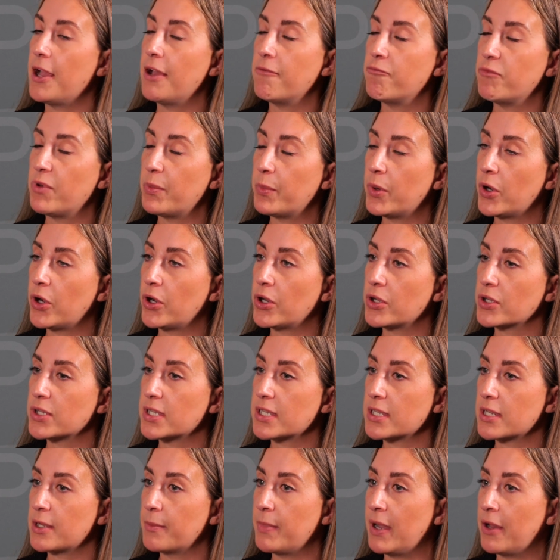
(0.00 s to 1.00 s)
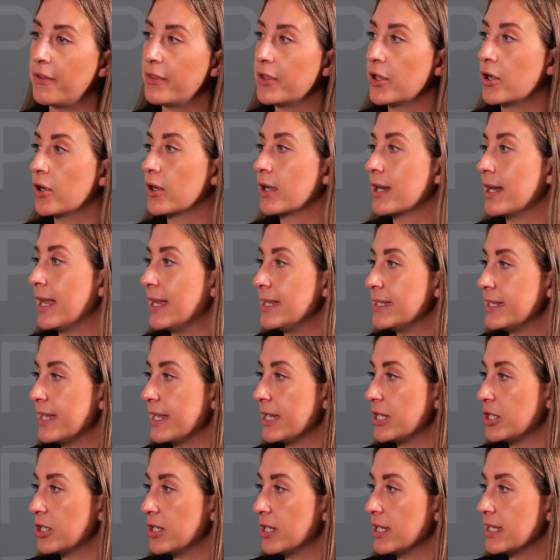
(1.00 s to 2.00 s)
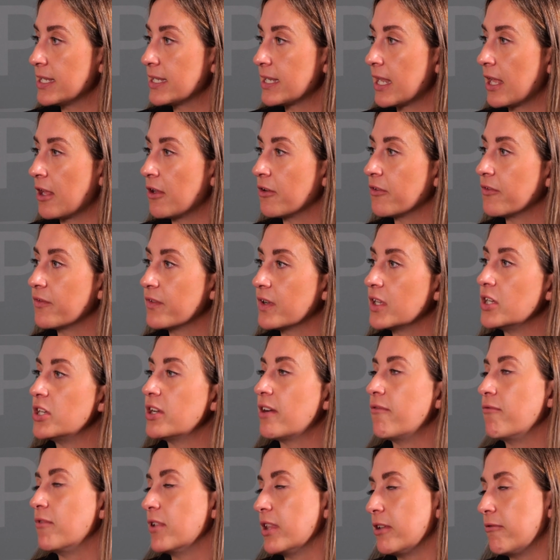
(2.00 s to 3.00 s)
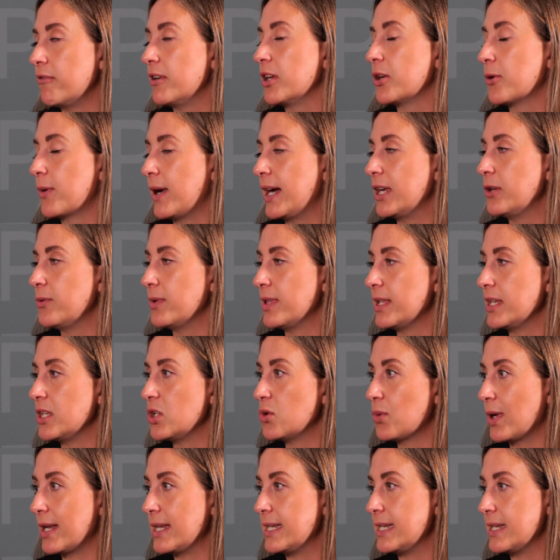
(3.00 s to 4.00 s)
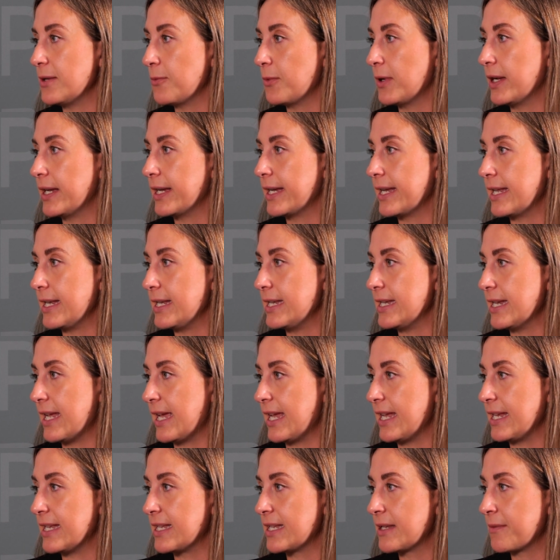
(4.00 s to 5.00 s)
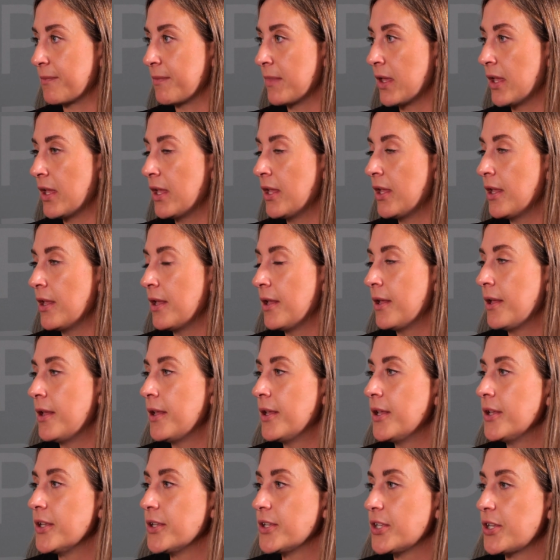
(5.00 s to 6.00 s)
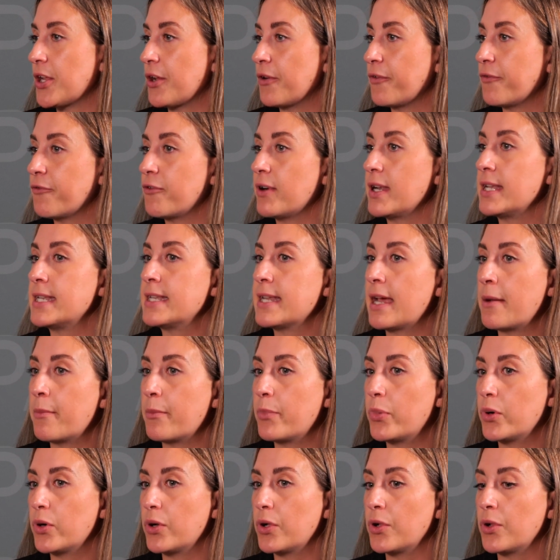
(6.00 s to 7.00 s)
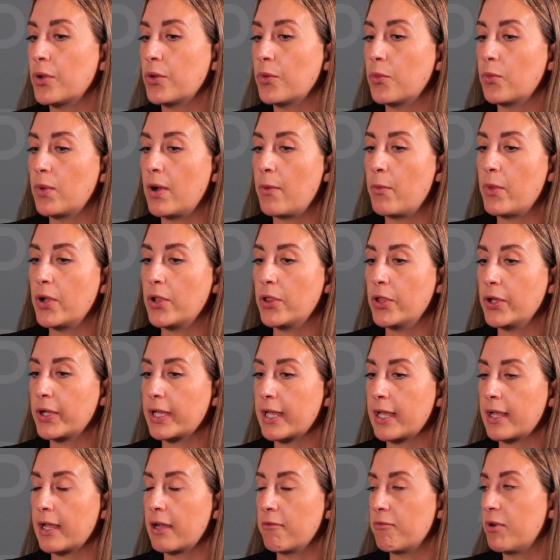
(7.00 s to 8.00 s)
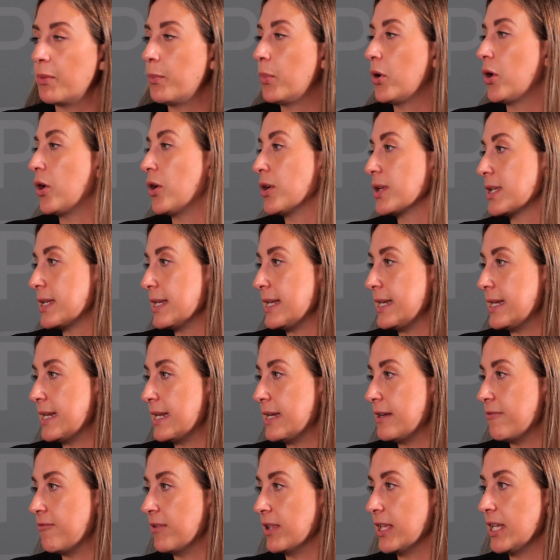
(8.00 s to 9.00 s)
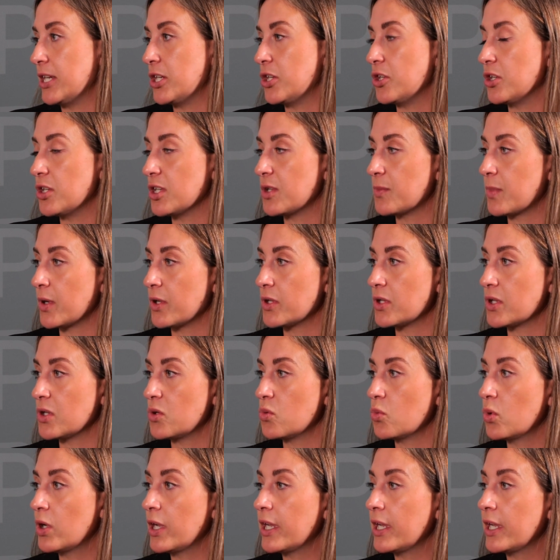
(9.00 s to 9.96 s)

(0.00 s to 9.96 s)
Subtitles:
and reports about the organisation itself are generally required within 20 working days. So, for example, when we're looking at reports needed in relation to sponsored